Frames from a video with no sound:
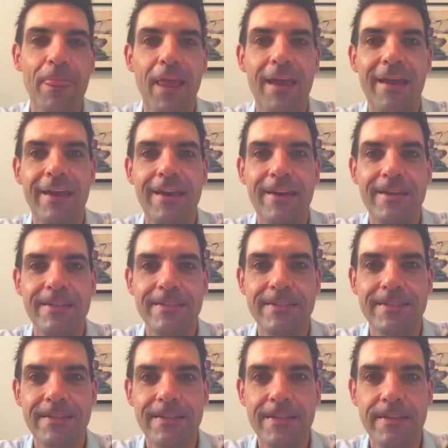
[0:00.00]
And
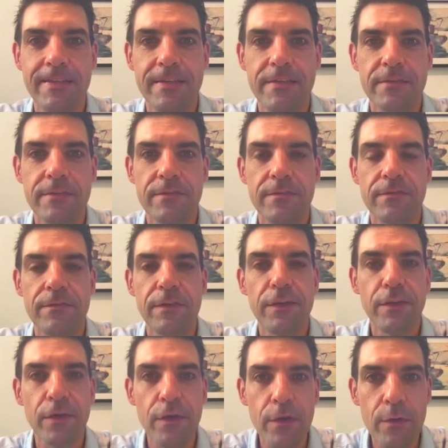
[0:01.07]
in this
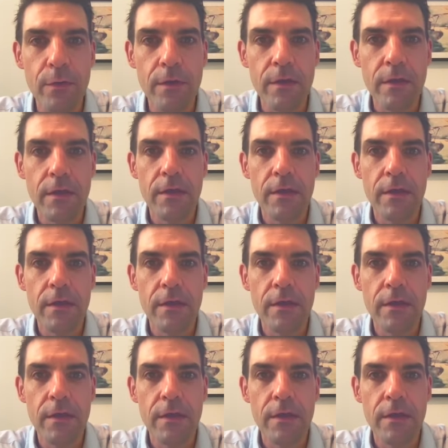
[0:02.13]
video,